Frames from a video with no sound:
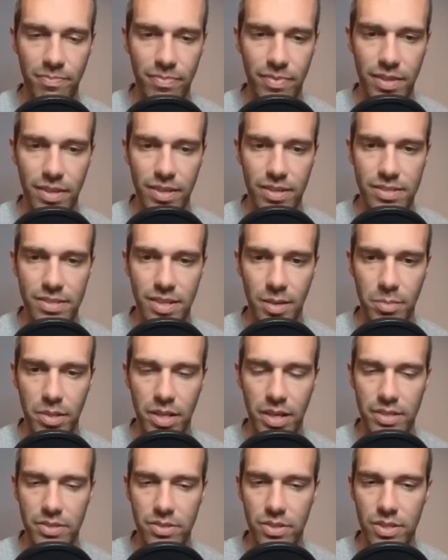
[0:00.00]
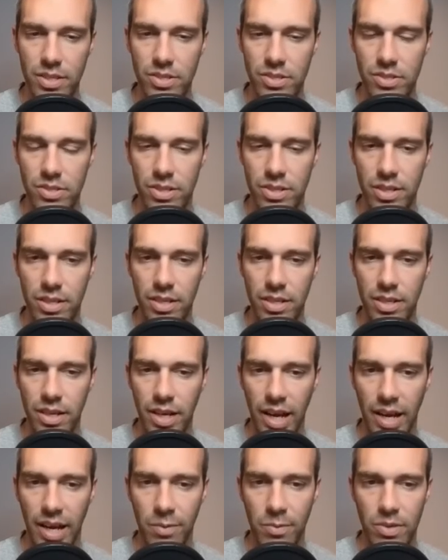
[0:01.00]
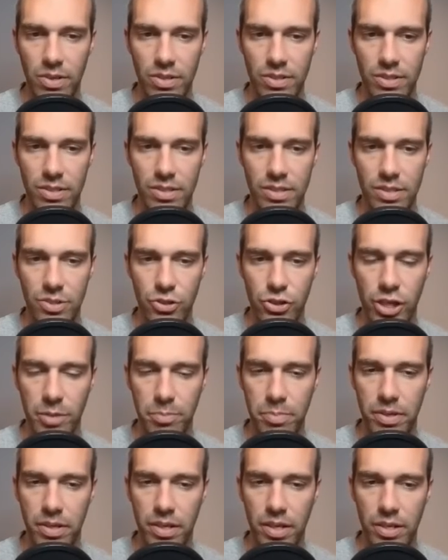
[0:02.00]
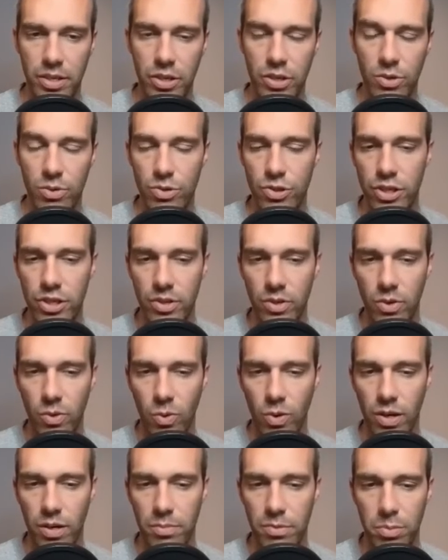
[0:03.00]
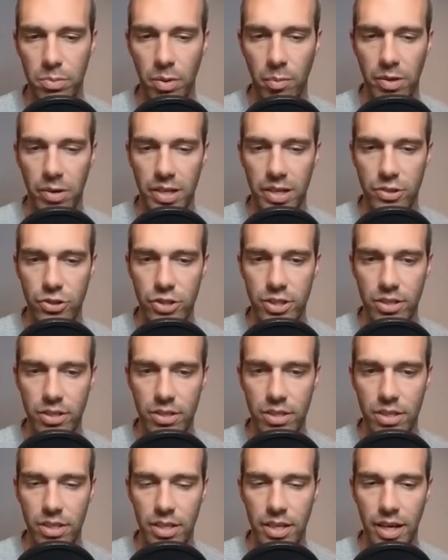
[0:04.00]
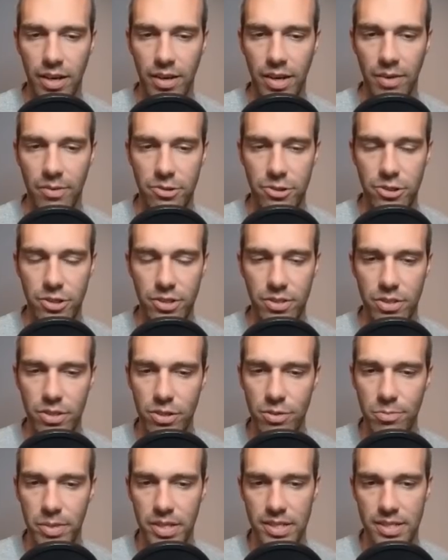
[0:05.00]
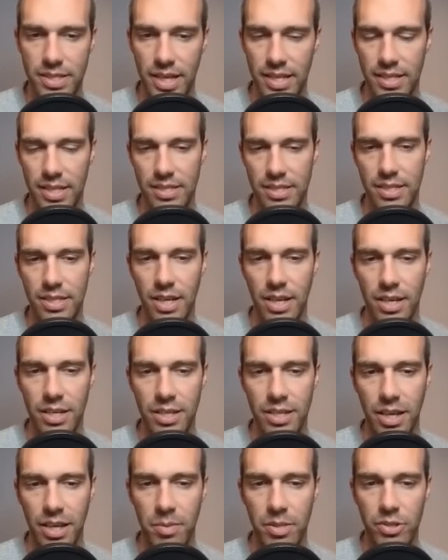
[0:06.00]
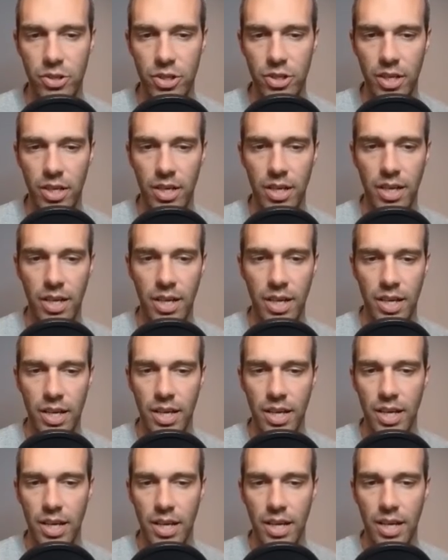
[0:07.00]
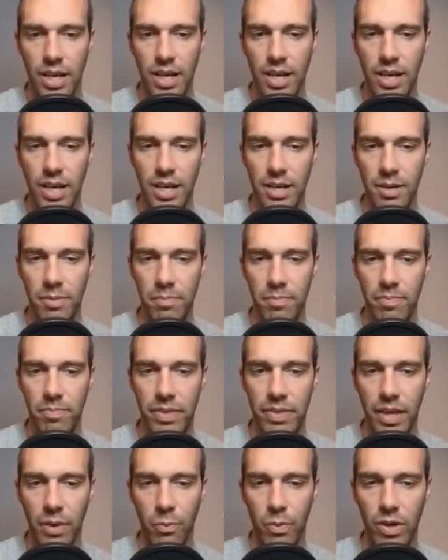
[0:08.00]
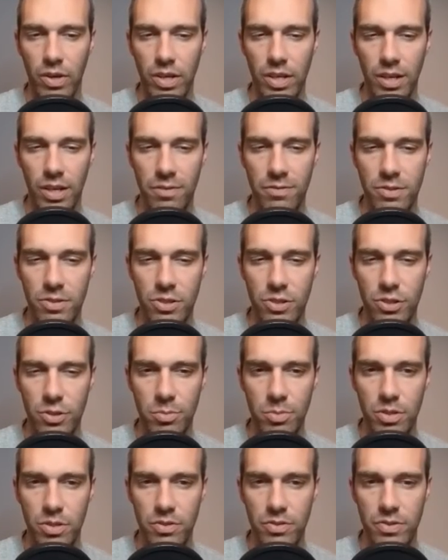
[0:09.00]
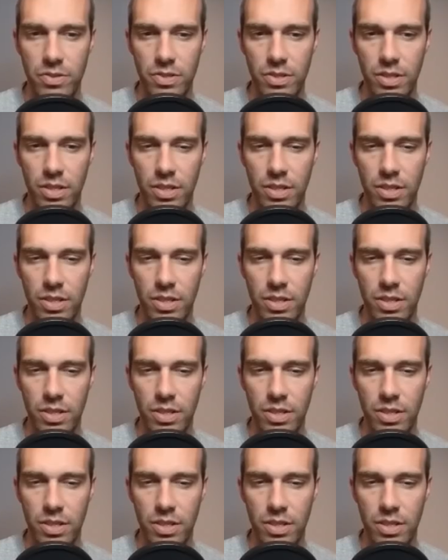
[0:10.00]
Sableye, so this is good. I will chip huge here, or they're probably going to shield. Yeah, I would shield 2 because that does a ton of damage. They will get off 2 moves.